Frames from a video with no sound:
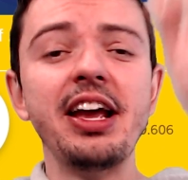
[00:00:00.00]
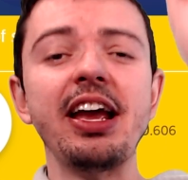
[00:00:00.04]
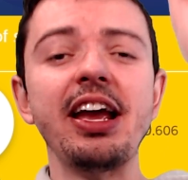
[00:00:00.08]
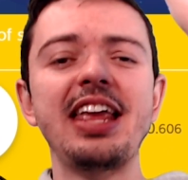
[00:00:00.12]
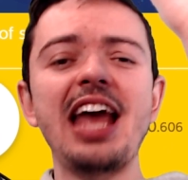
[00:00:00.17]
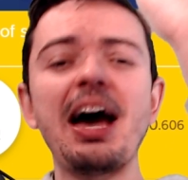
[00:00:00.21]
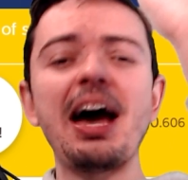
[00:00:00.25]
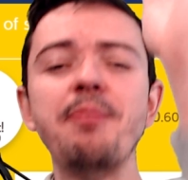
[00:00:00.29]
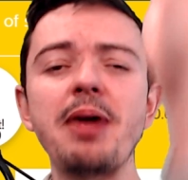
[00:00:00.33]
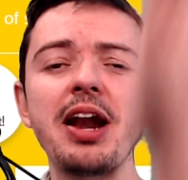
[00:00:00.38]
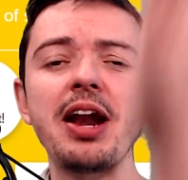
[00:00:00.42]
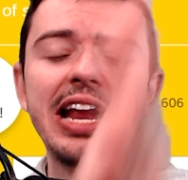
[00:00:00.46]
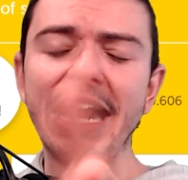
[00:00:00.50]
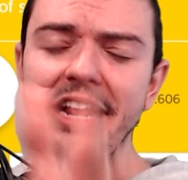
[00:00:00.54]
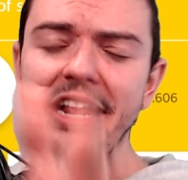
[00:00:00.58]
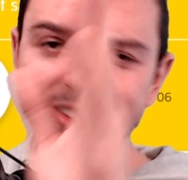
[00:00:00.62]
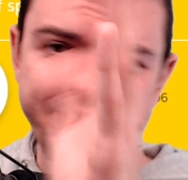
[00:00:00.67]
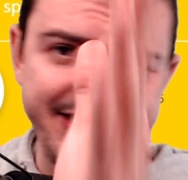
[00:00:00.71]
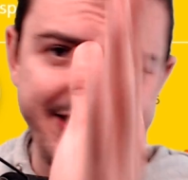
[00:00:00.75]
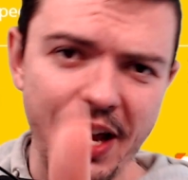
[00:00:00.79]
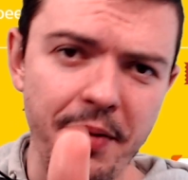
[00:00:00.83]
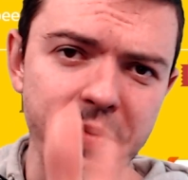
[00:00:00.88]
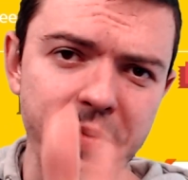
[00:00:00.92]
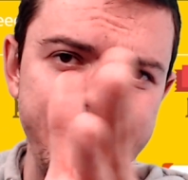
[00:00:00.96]
Y'all better get the
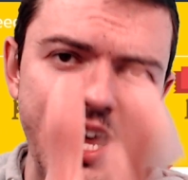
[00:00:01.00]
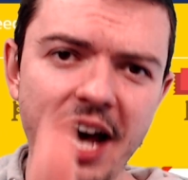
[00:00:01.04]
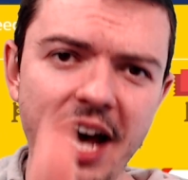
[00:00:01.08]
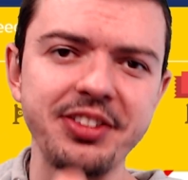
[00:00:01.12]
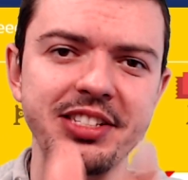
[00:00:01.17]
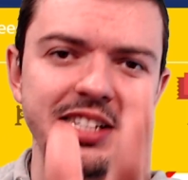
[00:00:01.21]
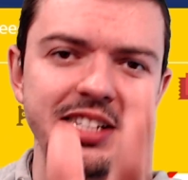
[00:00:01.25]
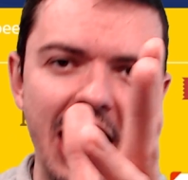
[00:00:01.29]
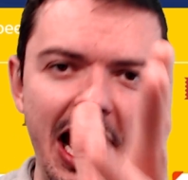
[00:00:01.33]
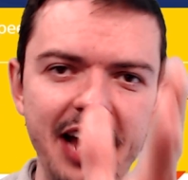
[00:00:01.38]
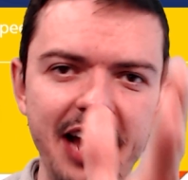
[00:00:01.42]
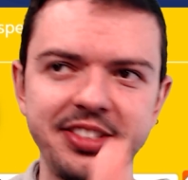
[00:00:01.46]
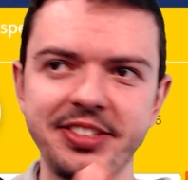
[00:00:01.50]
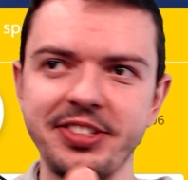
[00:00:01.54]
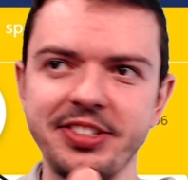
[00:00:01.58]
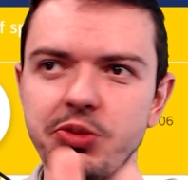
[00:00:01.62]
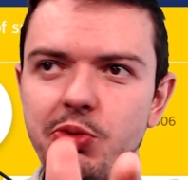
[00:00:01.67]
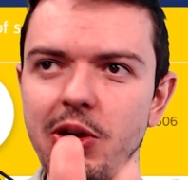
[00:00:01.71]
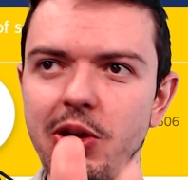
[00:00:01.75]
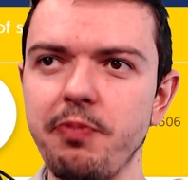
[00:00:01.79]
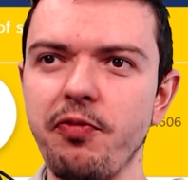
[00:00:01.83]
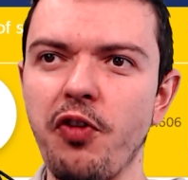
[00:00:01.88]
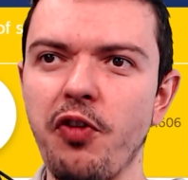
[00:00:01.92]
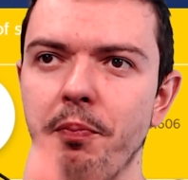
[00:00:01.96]
7,000 likes this
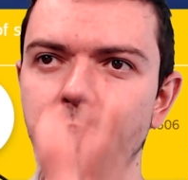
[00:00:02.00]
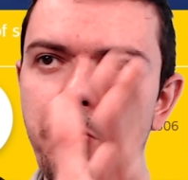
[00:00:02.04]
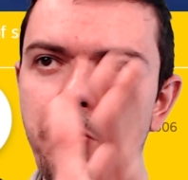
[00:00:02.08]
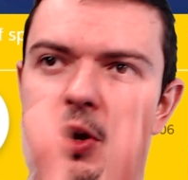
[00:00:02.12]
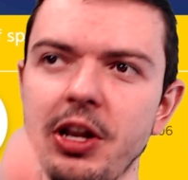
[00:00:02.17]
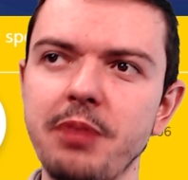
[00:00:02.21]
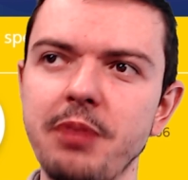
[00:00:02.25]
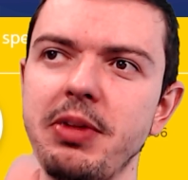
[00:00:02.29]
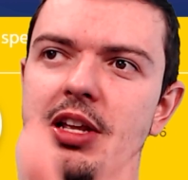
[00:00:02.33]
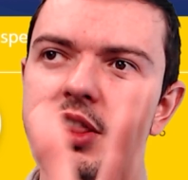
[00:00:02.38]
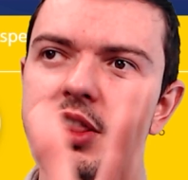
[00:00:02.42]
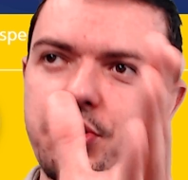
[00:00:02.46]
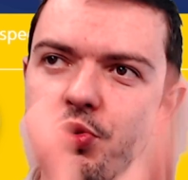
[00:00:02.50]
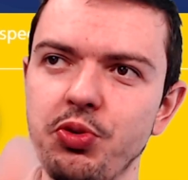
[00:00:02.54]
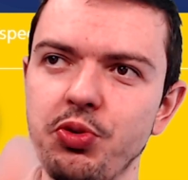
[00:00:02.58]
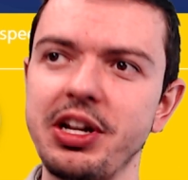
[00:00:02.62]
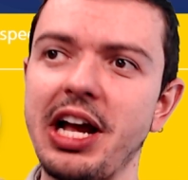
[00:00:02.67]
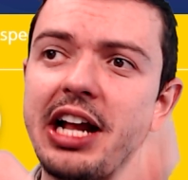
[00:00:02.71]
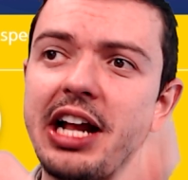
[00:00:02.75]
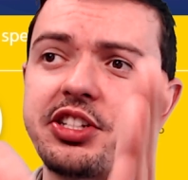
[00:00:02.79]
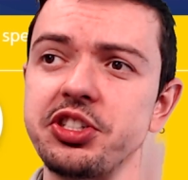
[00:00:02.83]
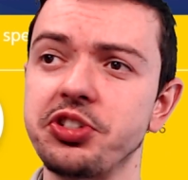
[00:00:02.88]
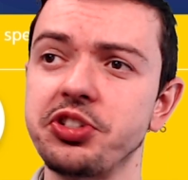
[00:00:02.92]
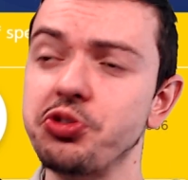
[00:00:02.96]
week for putting me through
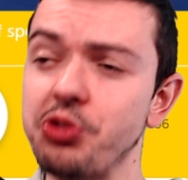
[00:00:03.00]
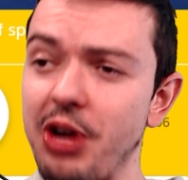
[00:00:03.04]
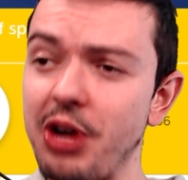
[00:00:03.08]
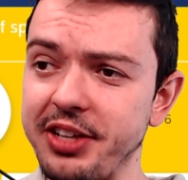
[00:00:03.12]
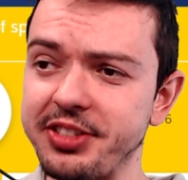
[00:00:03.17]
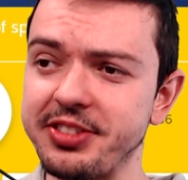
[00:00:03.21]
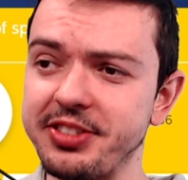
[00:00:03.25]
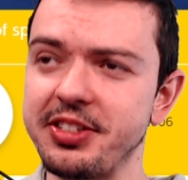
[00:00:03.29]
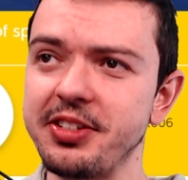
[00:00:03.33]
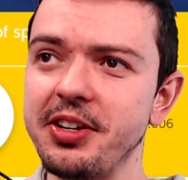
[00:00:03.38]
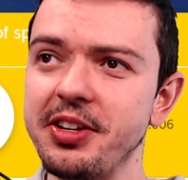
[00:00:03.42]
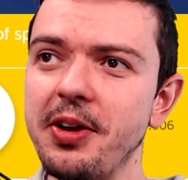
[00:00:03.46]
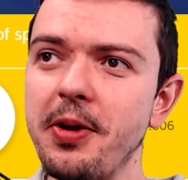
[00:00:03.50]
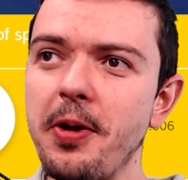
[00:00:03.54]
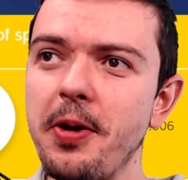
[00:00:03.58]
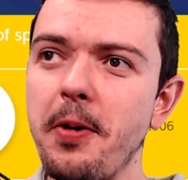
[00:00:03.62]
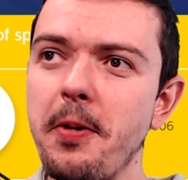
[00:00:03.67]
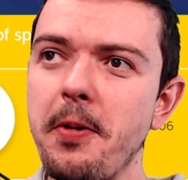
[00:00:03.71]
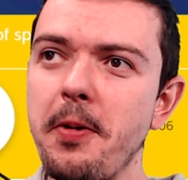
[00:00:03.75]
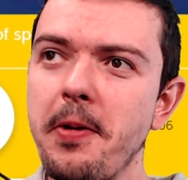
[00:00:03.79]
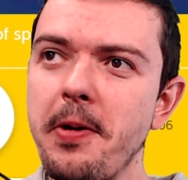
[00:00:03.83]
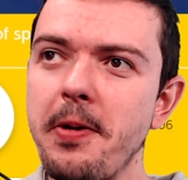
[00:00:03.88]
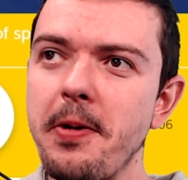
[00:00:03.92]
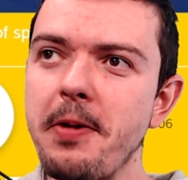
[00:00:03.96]
that stress.
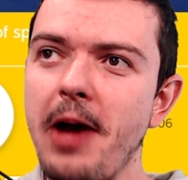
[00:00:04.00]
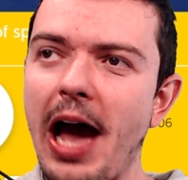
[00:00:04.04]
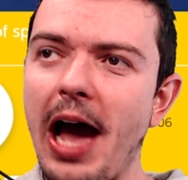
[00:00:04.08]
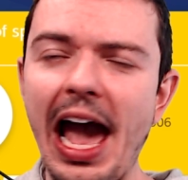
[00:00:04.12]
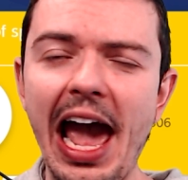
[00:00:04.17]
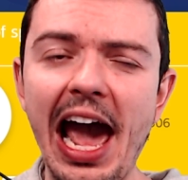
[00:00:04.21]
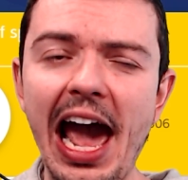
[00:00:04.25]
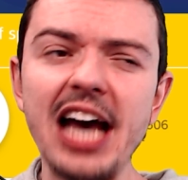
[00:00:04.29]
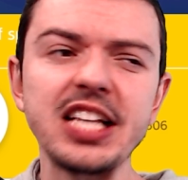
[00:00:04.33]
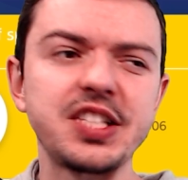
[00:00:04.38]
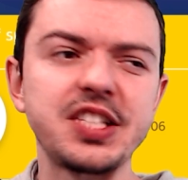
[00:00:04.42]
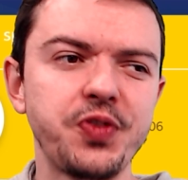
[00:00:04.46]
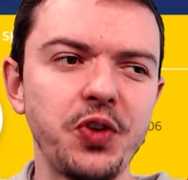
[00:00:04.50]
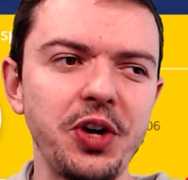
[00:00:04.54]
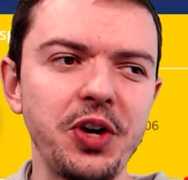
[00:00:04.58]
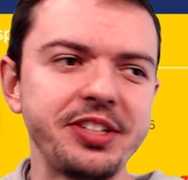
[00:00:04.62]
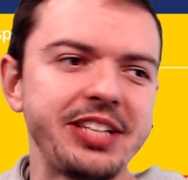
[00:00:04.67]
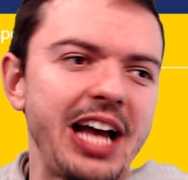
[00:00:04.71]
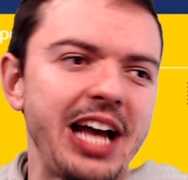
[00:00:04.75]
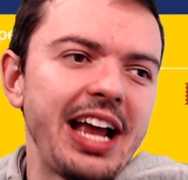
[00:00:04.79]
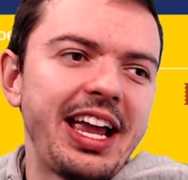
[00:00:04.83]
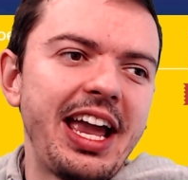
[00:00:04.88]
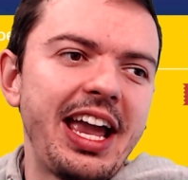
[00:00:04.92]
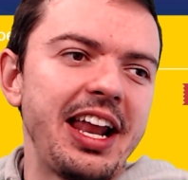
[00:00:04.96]
I asked for this,
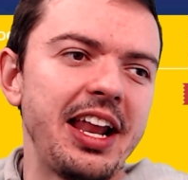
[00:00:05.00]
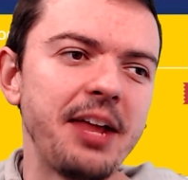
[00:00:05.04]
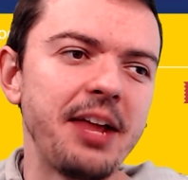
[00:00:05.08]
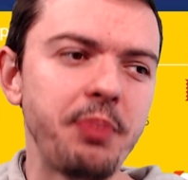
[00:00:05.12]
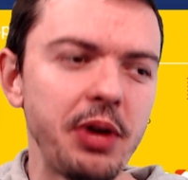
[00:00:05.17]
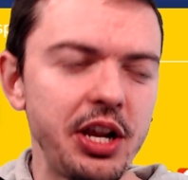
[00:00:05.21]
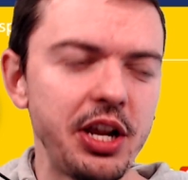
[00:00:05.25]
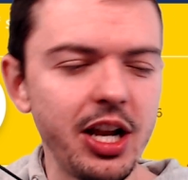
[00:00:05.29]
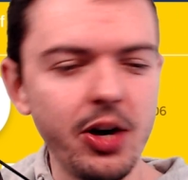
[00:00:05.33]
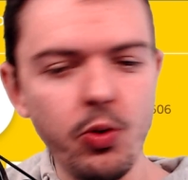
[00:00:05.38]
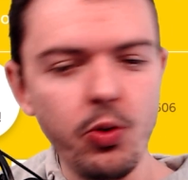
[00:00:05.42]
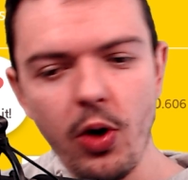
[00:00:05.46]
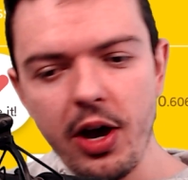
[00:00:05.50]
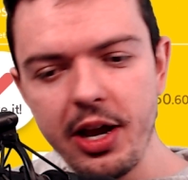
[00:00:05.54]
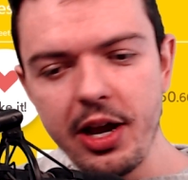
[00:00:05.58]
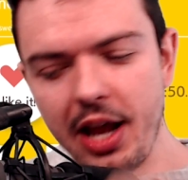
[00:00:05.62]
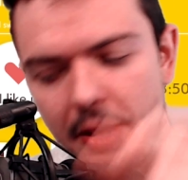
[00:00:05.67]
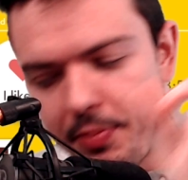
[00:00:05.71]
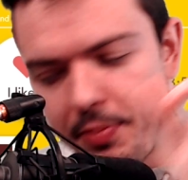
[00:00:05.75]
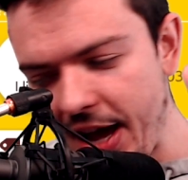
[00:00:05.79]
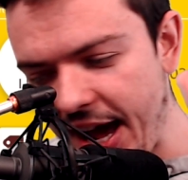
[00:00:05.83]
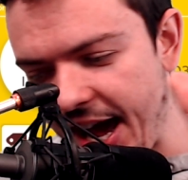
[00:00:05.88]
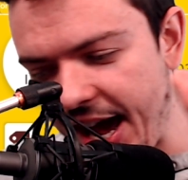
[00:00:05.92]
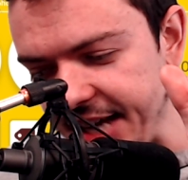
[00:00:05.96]
I get it. But you know what? I'm
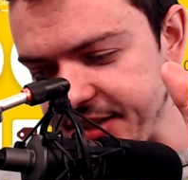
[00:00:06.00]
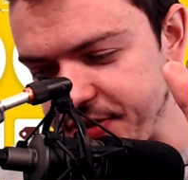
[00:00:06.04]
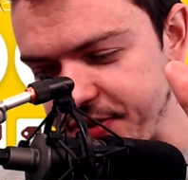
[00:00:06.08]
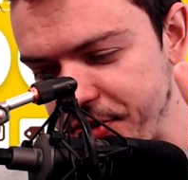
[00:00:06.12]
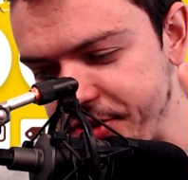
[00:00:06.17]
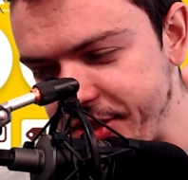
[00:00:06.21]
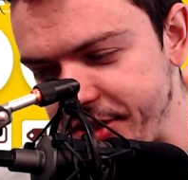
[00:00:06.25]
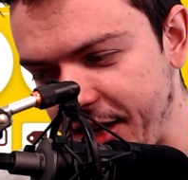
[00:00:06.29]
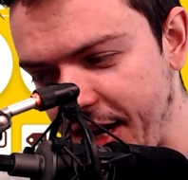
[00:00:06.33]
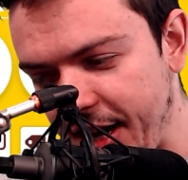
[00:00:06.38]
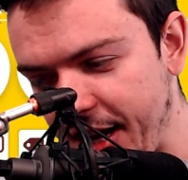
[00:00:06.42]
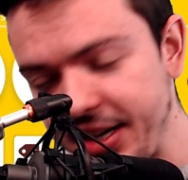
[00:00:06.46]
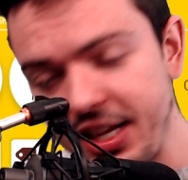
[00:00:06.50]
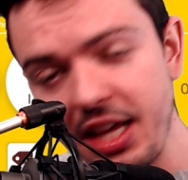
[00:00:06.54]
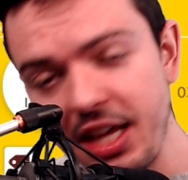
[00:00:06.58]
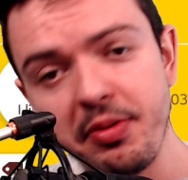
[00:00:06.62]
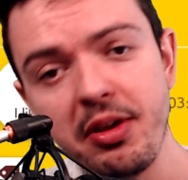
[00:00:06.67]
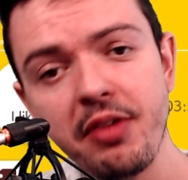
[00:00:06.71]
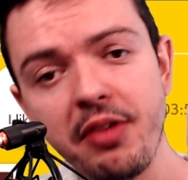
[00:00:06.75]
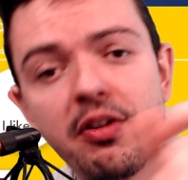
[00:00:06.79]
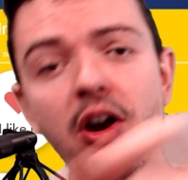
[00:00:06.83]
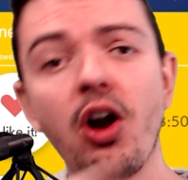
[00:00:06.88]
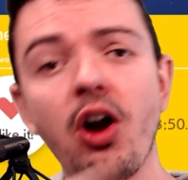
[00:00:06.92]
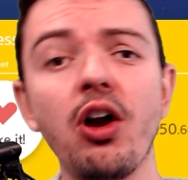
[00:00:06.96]
gonna ask for this again. Give me
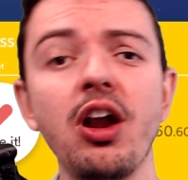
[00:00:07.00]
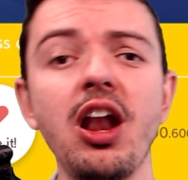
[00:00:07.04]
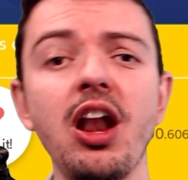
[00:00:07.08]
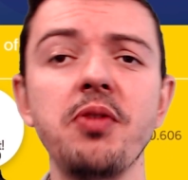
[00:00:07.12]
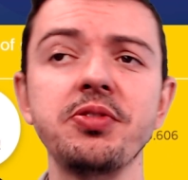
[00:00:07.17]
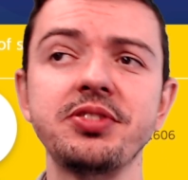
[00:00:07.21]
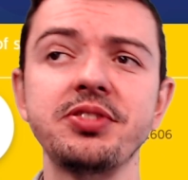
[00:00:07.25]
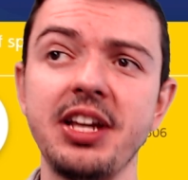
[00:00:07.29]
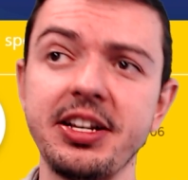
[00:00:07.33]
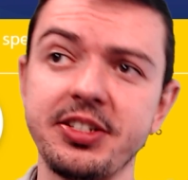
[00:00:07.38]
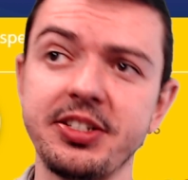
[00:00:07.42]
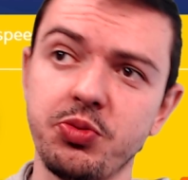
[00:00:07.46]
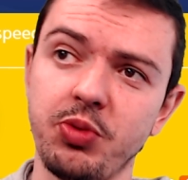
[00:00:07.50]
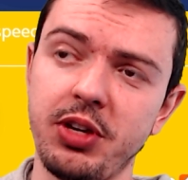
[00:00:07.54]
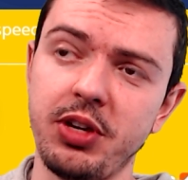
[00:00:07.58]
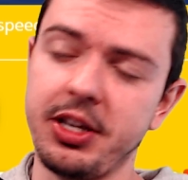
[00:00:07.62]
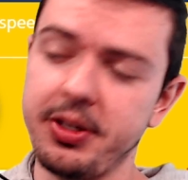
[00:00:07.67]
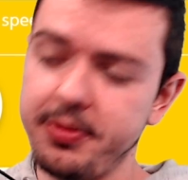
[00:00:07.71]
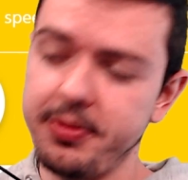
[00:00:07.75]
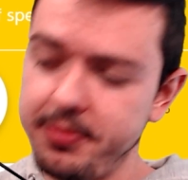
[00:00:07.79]
even harder levels next week.